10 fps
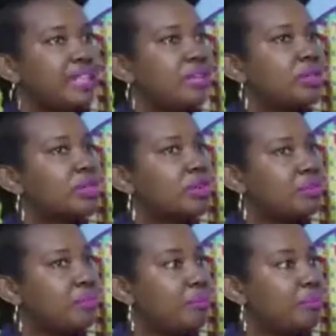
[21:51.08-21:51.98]
But then also
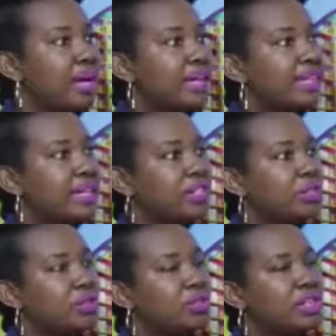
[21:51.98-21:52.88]
remember that I
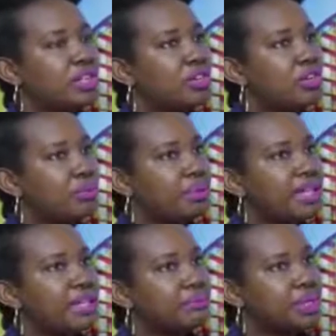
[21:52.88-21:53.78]
told you that
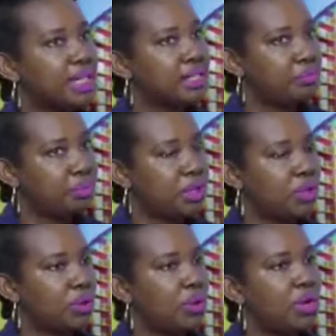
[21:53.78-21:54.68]
condominiums are
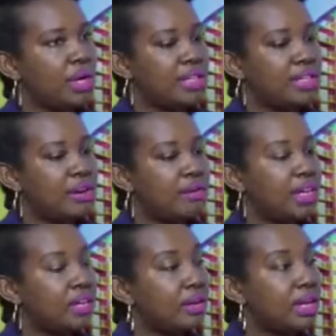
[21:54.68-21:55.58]
special. There are
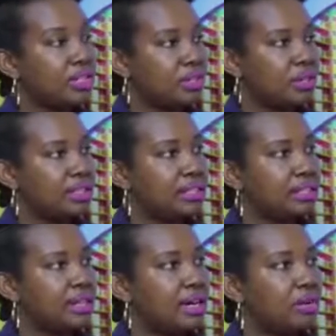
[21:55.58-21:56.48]

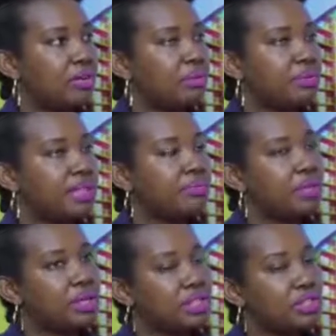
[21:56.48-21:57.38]
regulations,
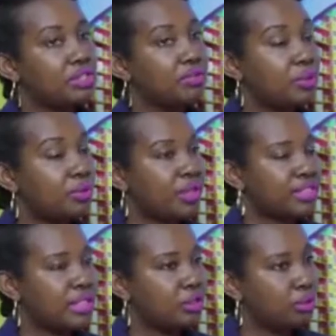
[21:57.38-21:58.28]
condominium regulations of
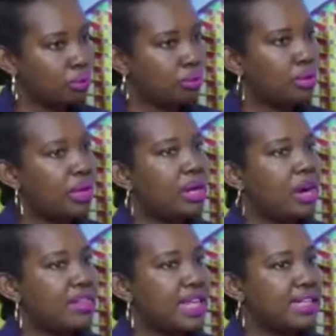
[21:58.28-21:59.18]
2002,
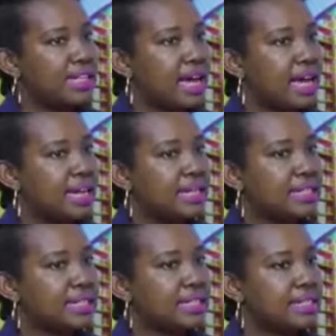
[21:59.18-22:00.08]
that
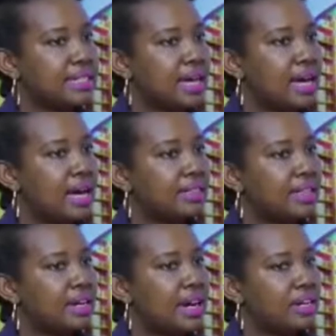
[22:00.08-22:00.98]
list
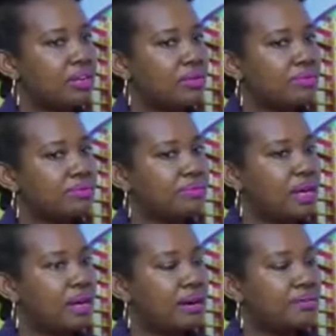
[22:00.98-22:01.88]
the kind of
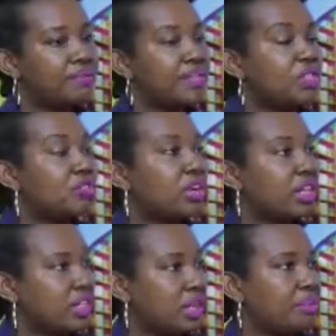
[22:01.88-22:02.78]
fee
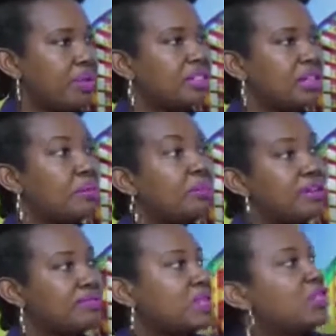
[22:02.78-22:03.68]
structure, because there will
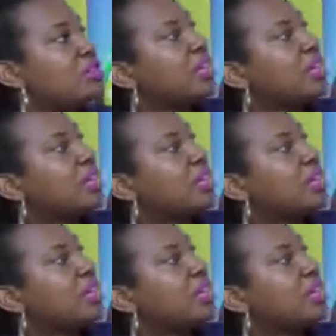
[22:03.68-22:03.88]
be a fee